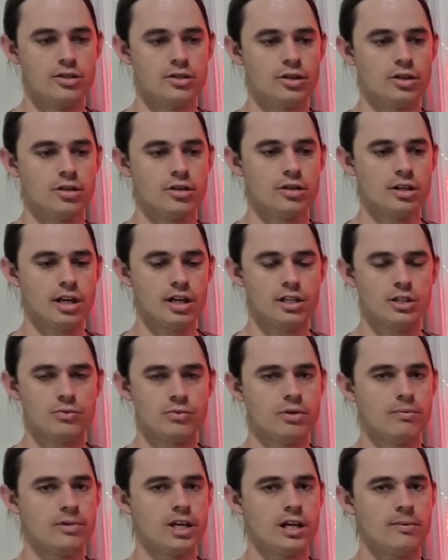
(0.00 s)
So yes,
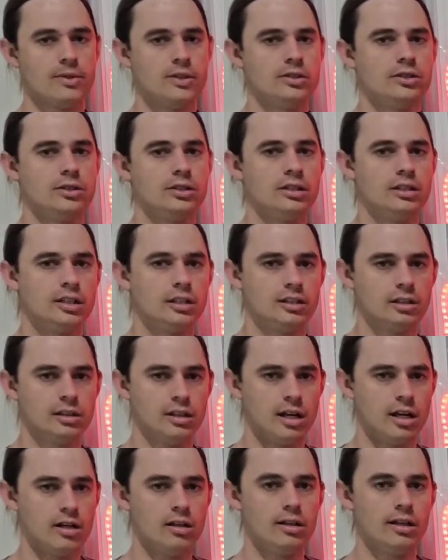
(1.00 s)
we may be sitting in a
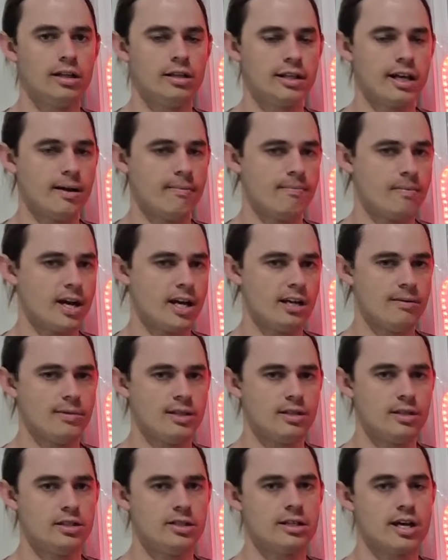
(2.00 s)
lull, and that may
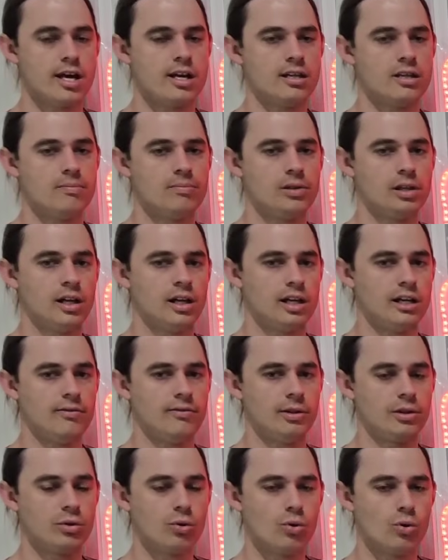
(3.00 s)
be the state of the play
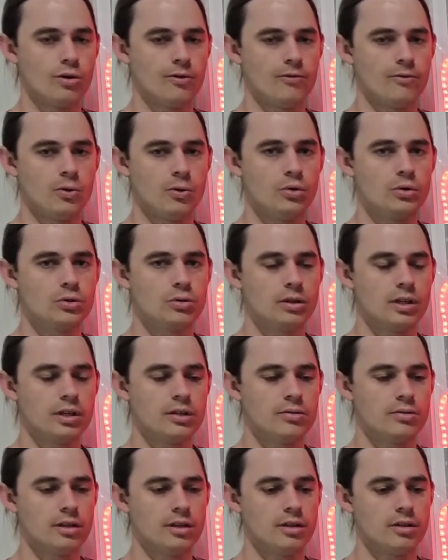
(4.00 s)
for Q4
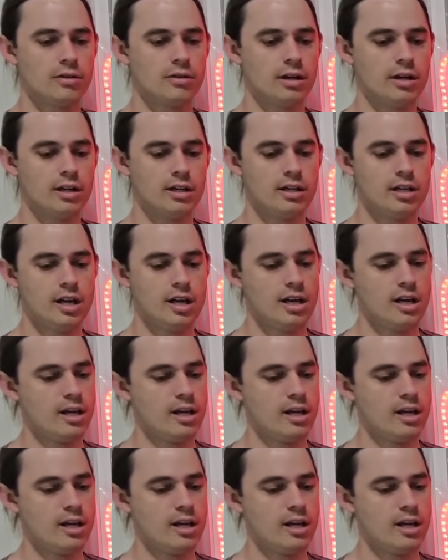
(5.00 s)
2023.